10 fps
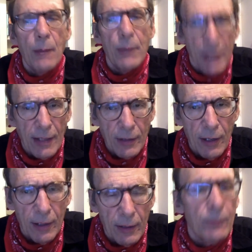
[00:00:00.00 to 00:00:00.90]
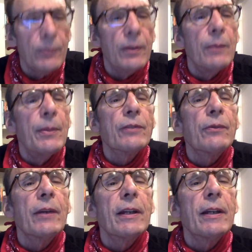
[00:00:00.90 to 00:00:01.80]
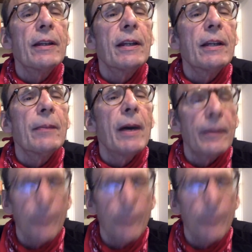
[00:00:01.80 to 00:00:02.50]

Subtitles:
But that's not the best way to think about it.